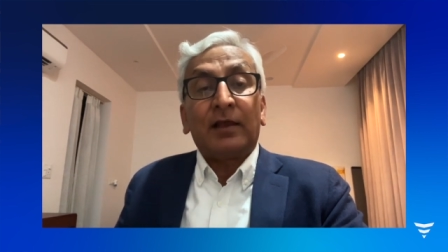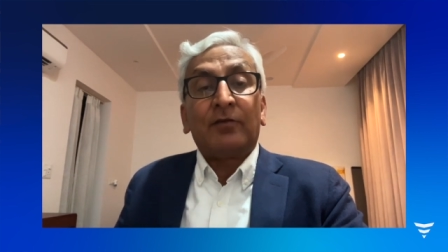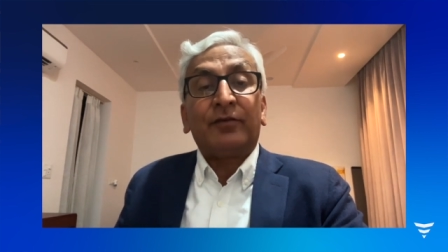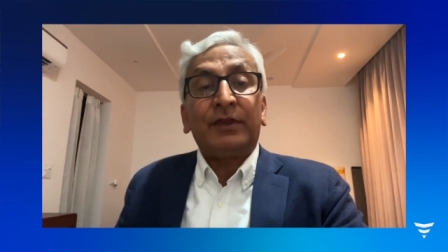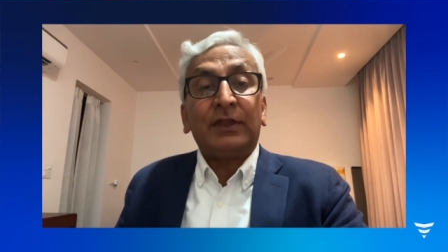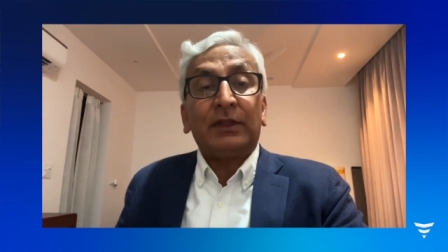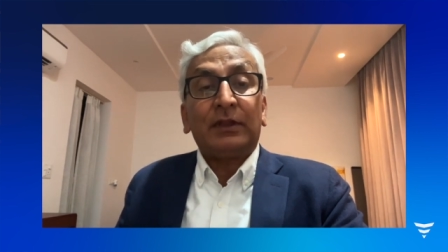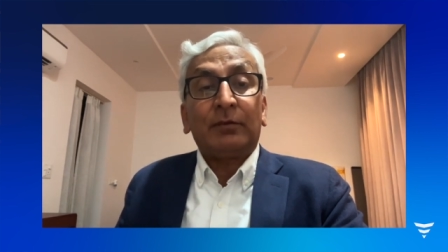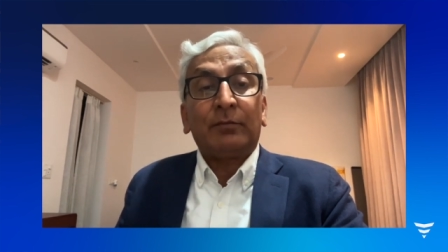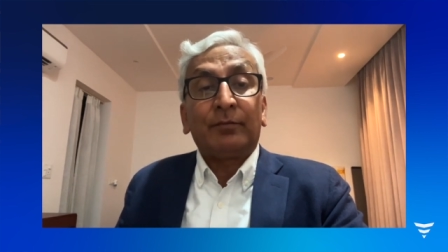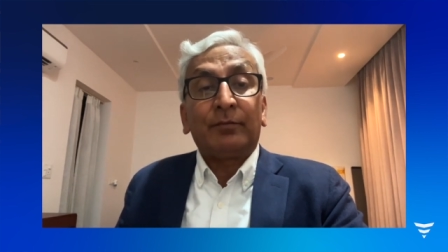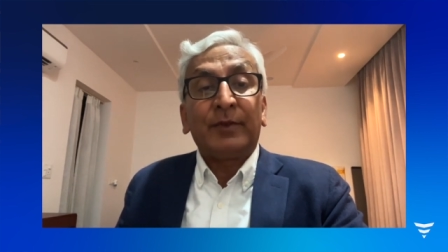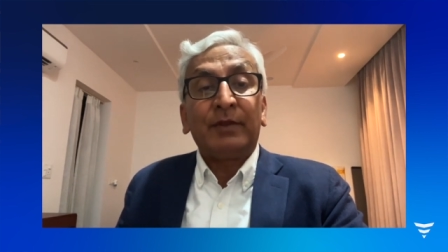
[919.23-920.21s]
we
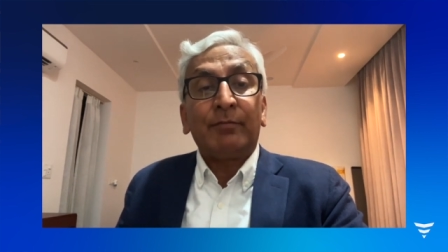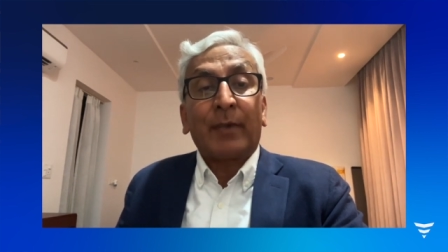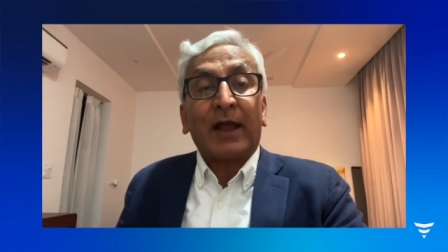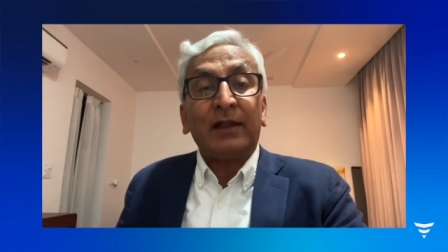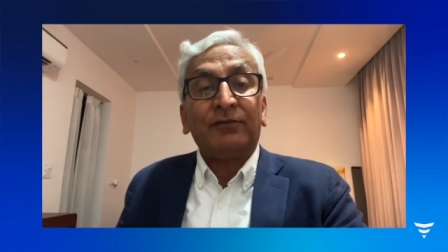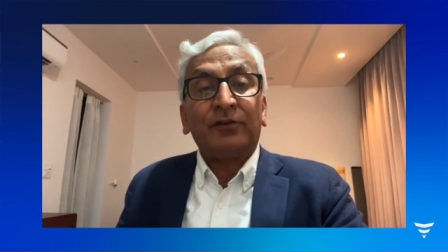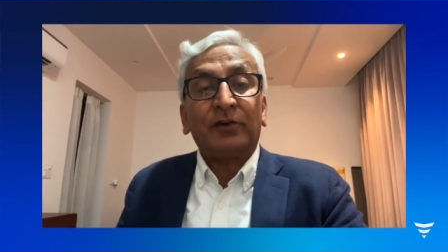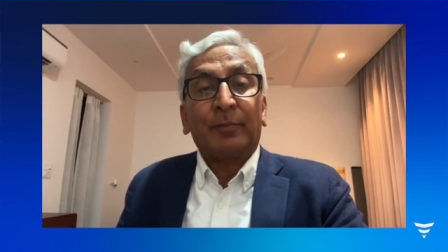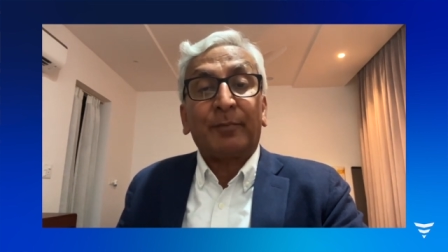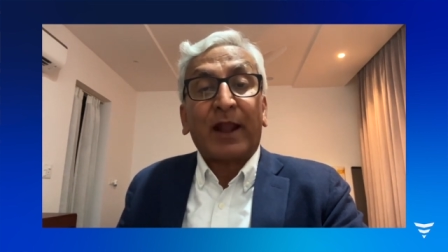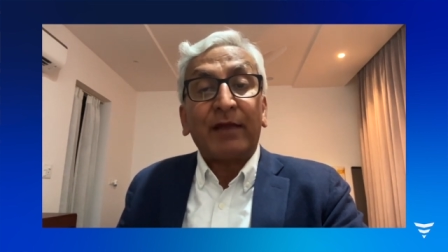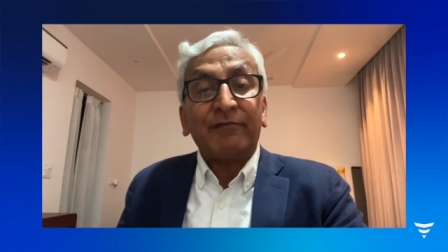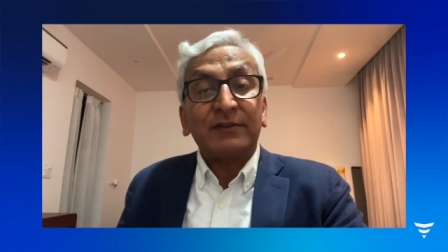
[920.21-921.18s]
be mindful of
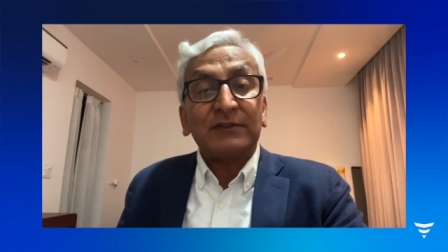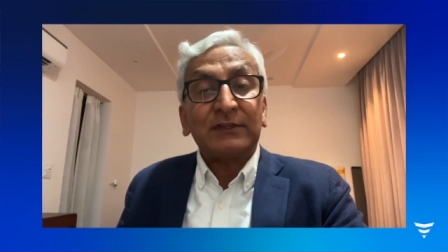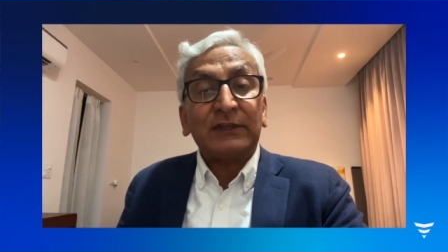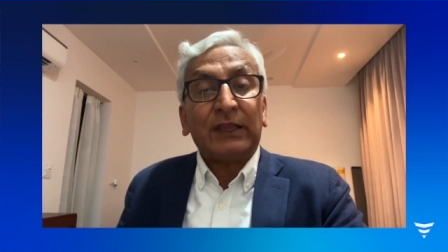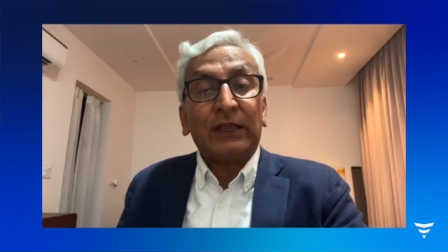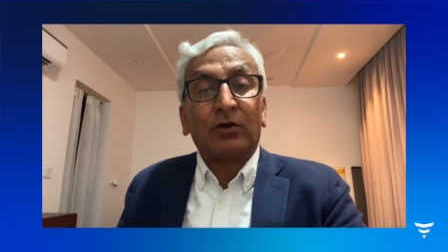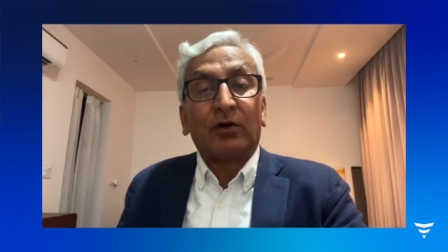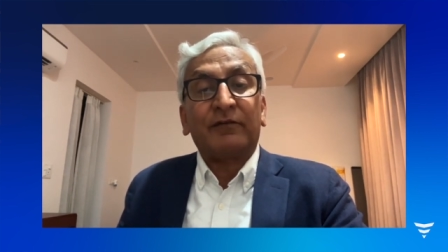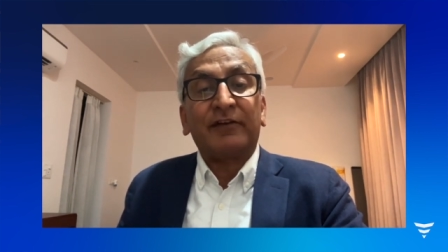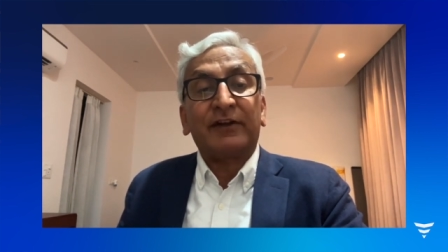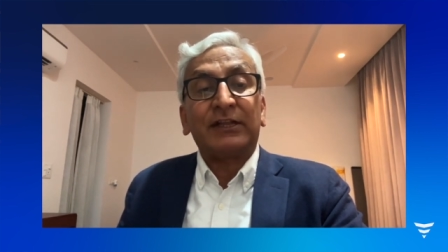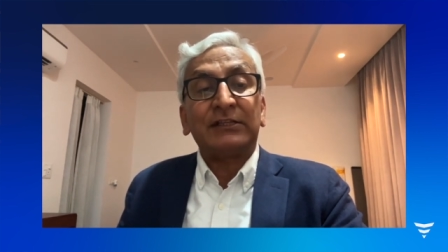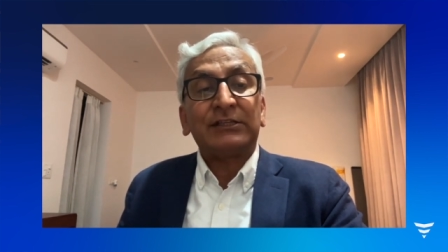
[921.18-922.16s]
privacy,
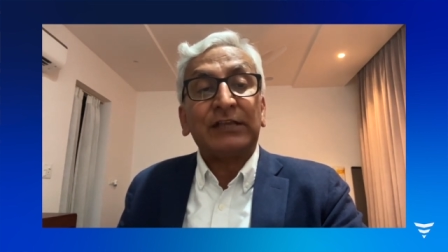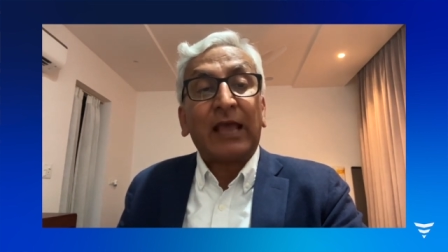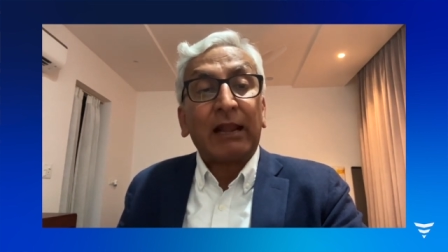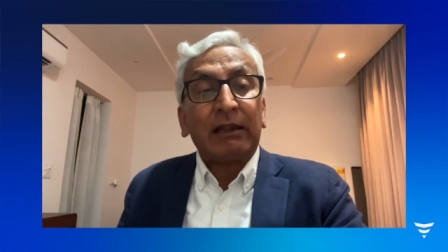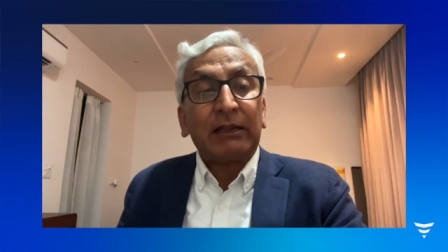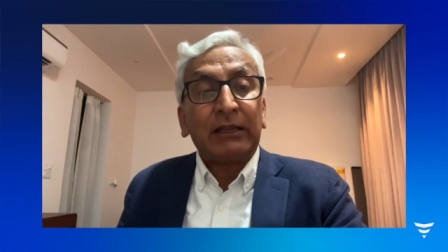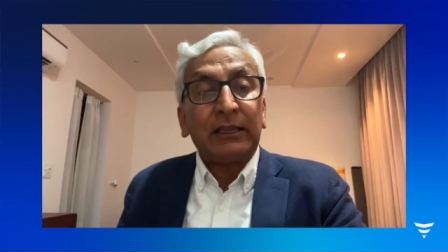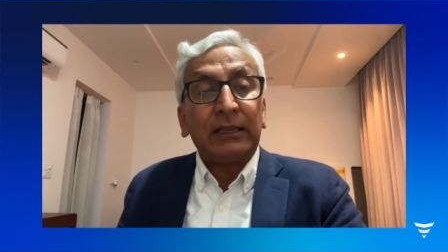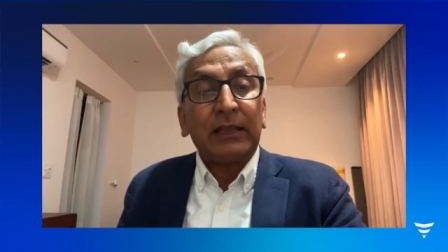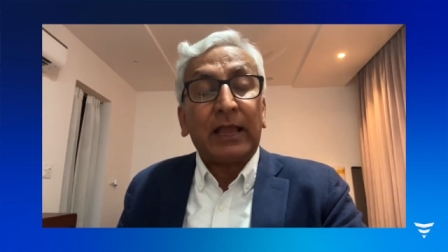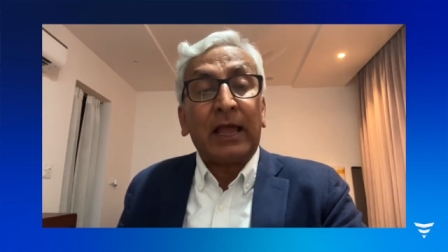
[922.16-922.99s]
confidentiality,